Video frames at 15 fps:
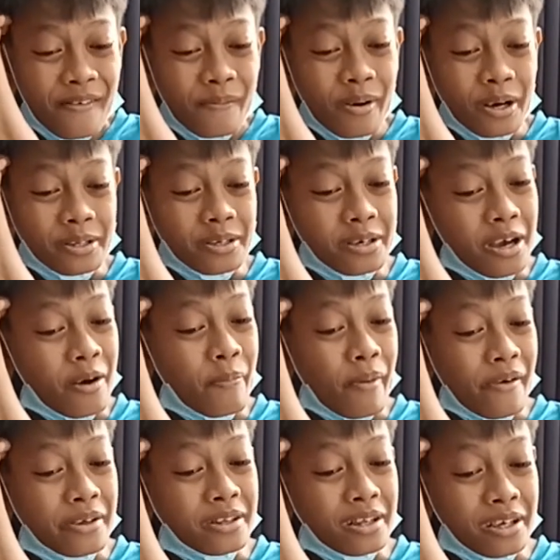But yeah,
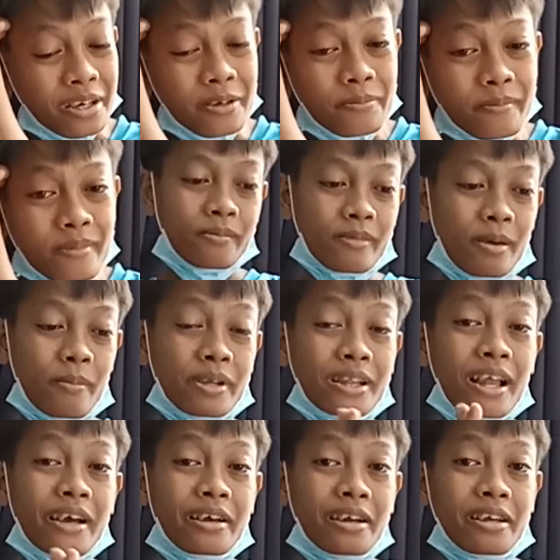apparently,
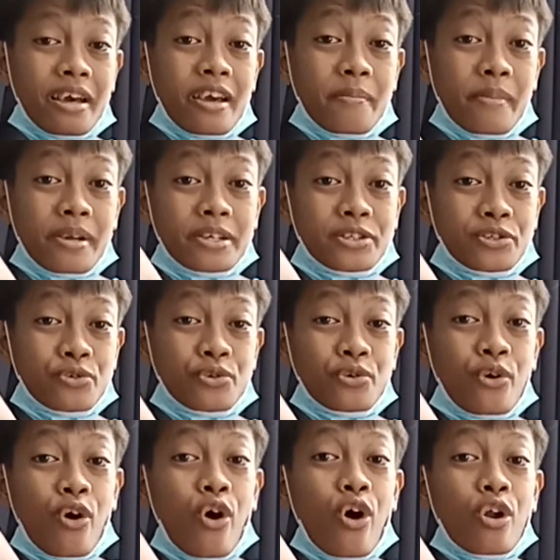but luckily I managed to
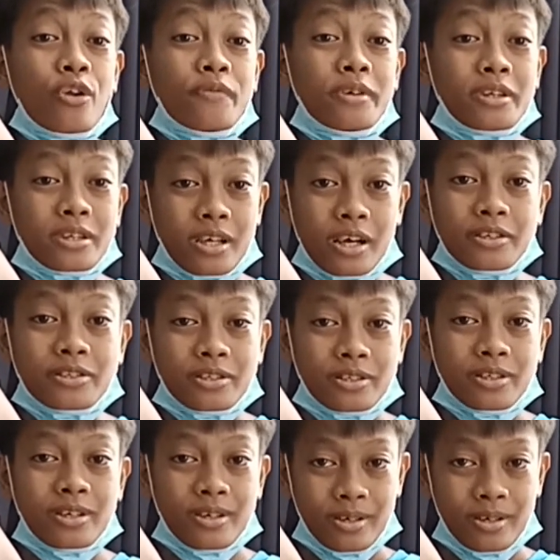do all of the tasks.